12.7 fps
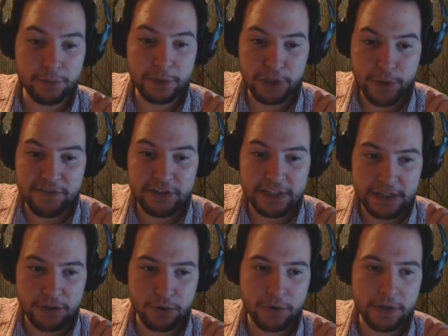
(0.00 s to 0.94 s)
we do have a
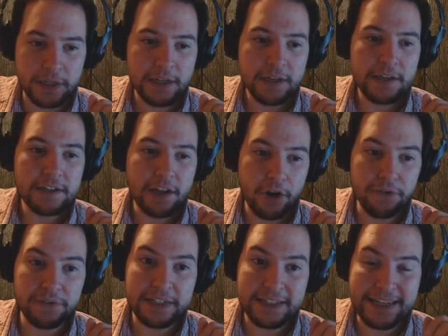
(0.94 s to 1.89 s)
decoy to
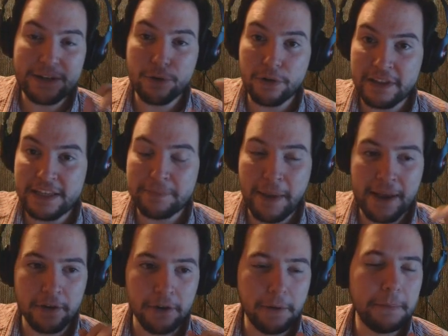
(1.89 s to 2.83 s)
hopefully decoy these
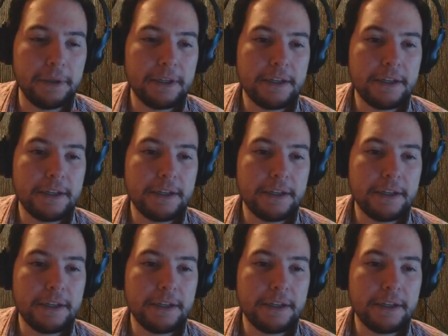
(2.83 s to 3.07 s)
back up.